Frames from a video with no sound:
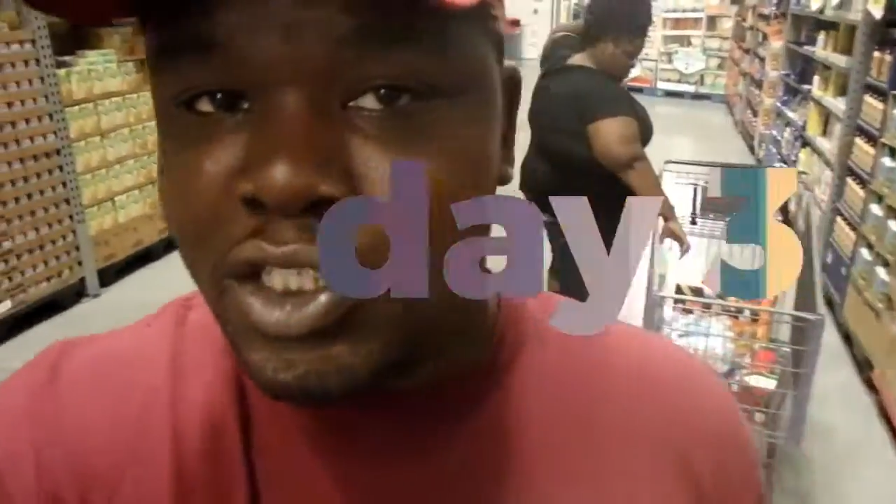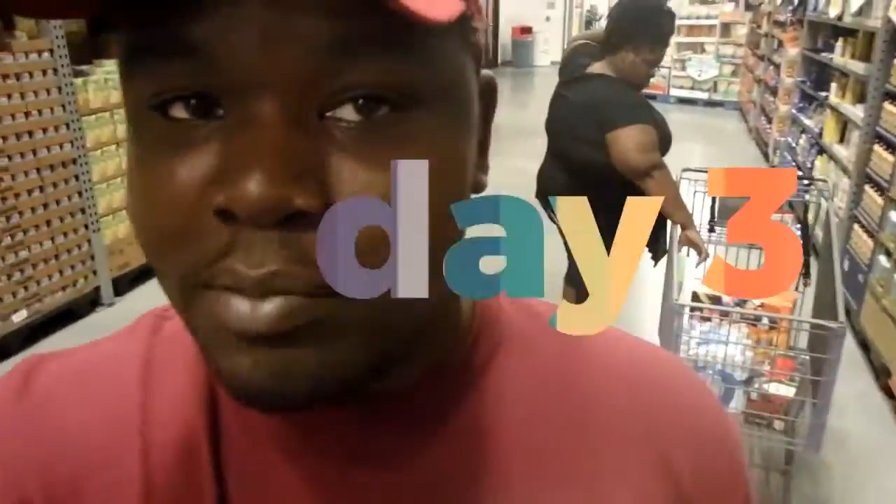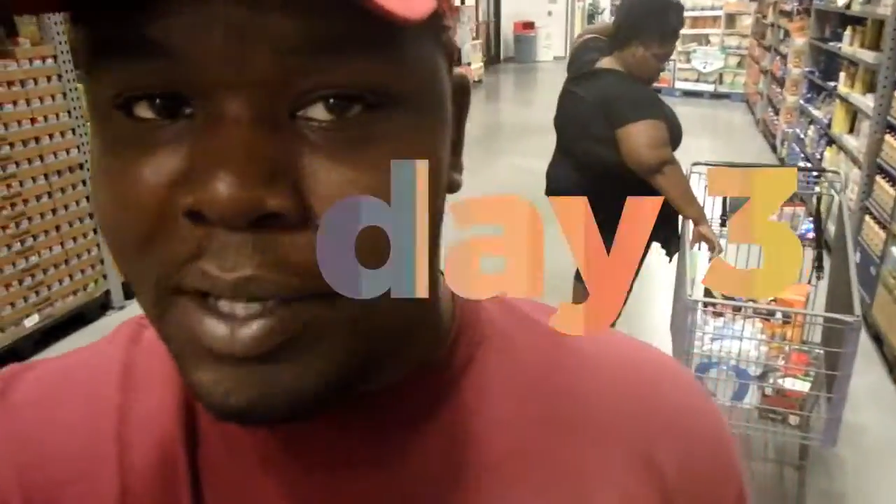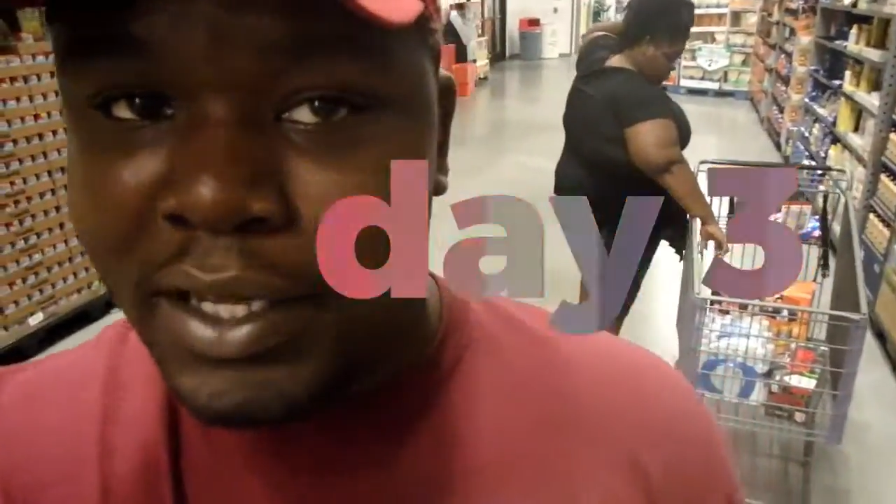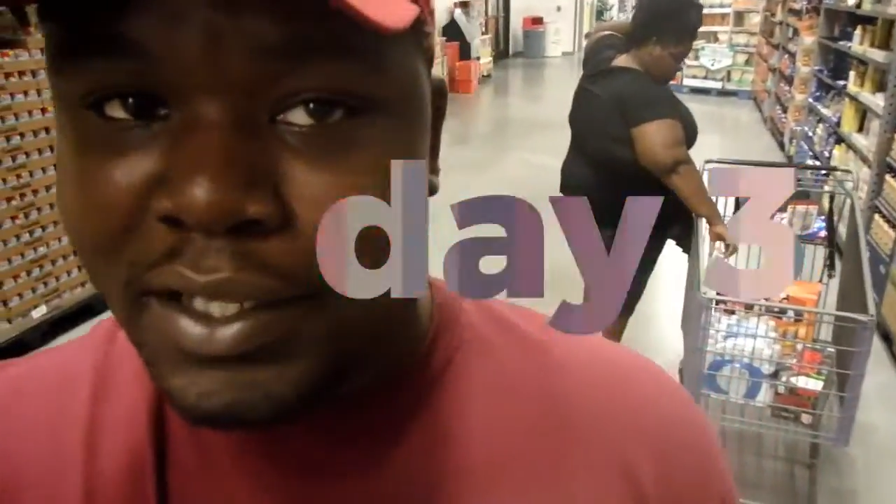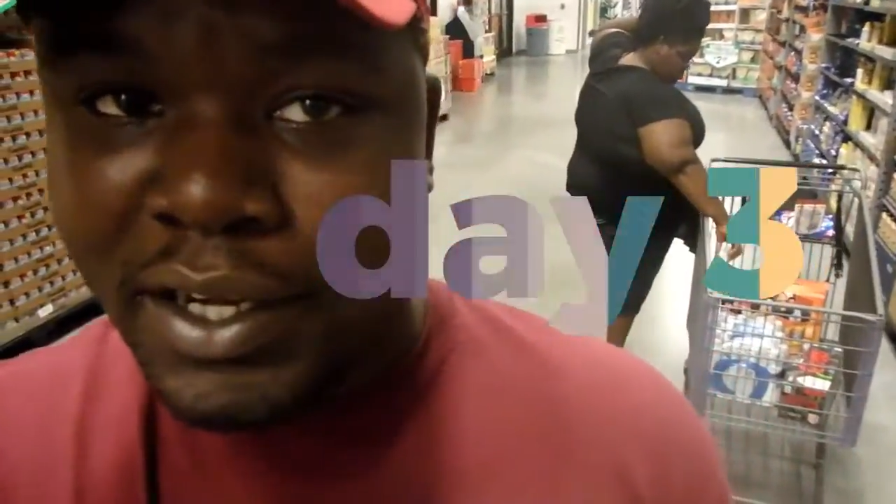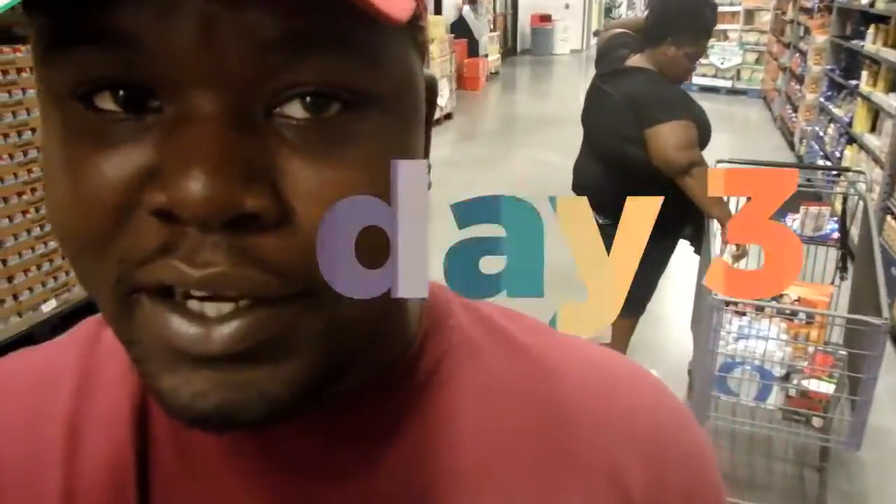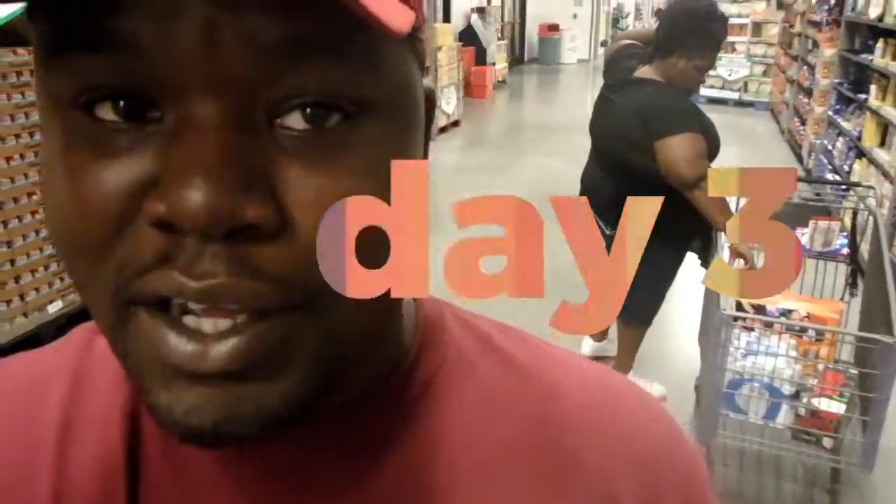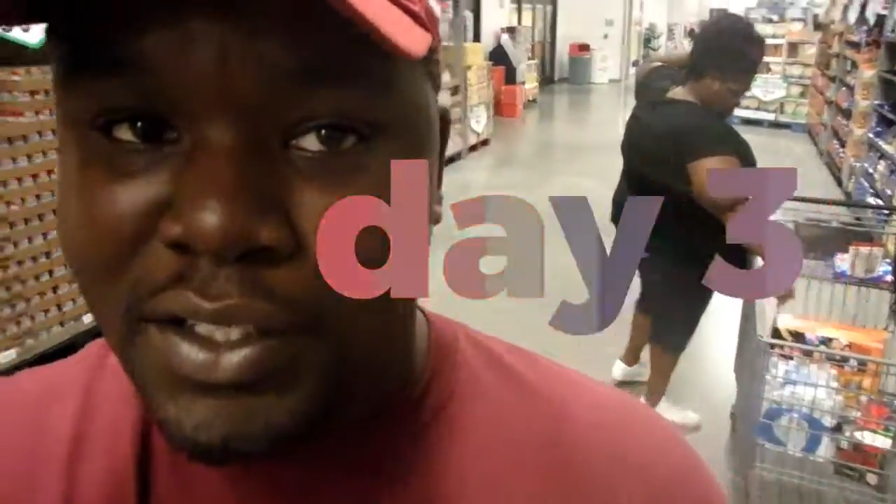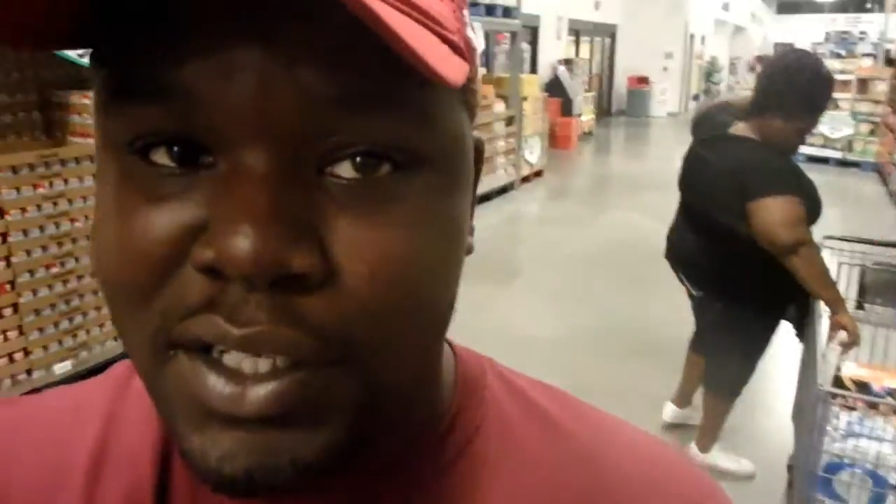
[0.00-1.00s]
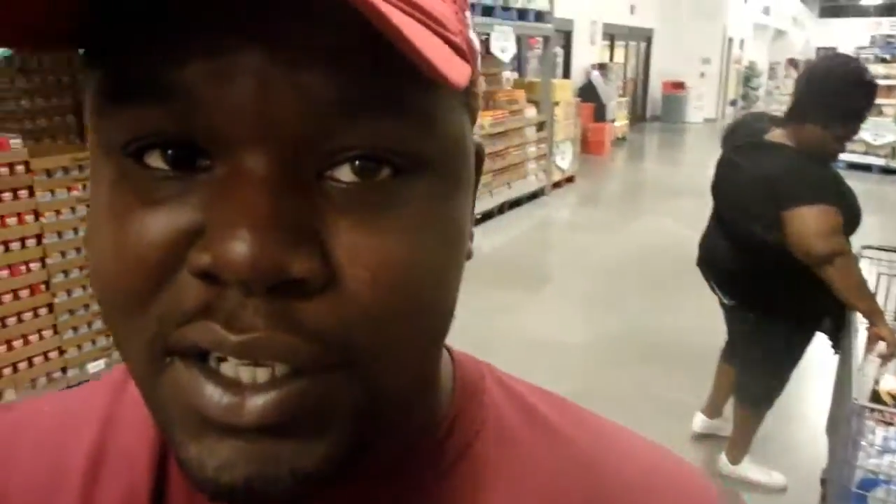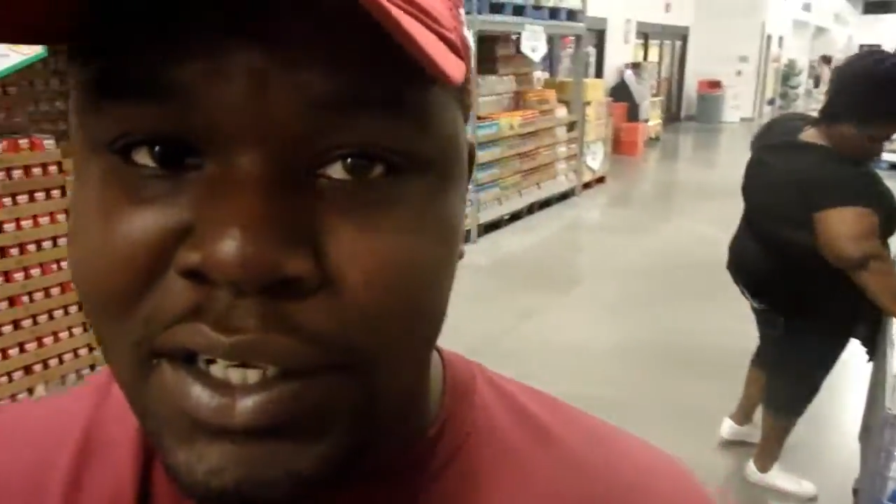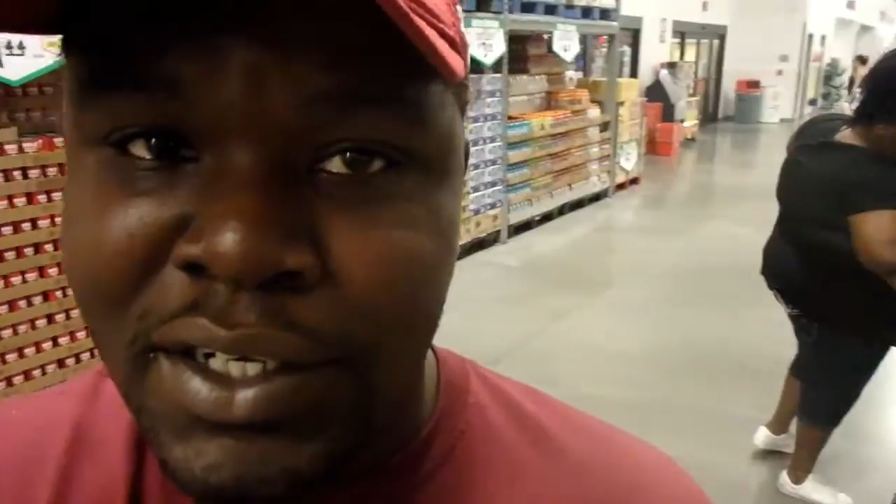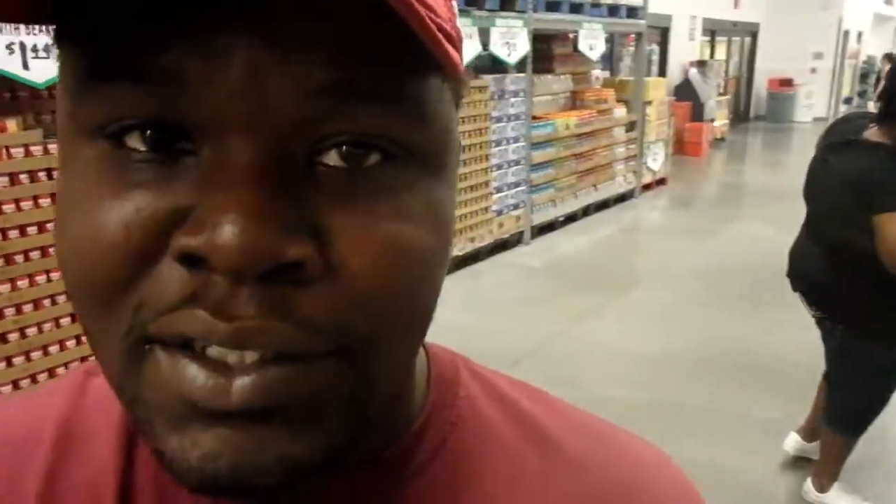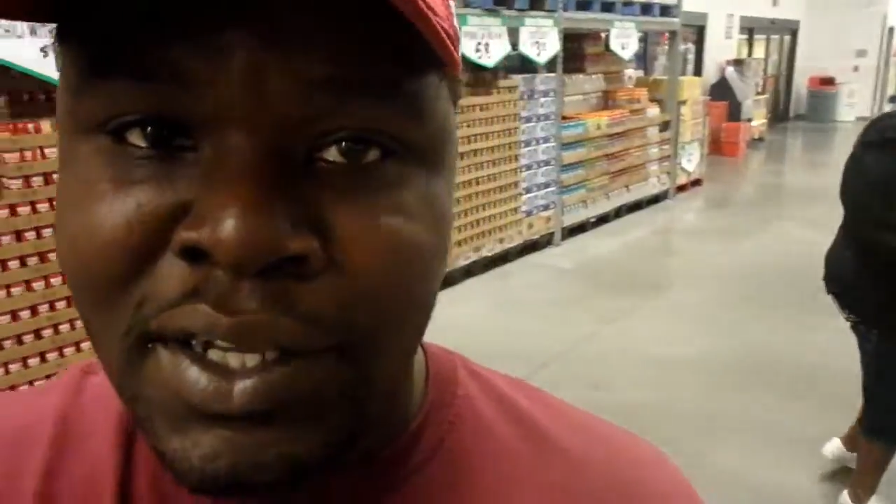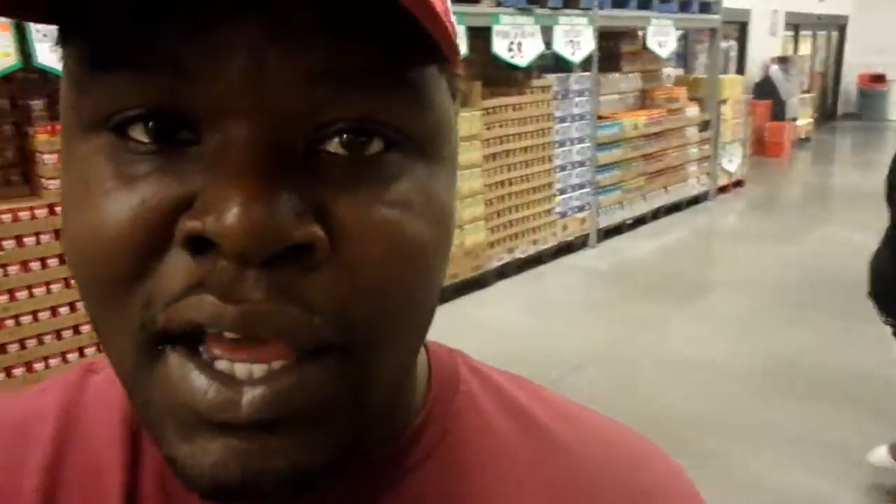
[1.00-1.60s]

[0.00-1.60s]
she back there y'all see her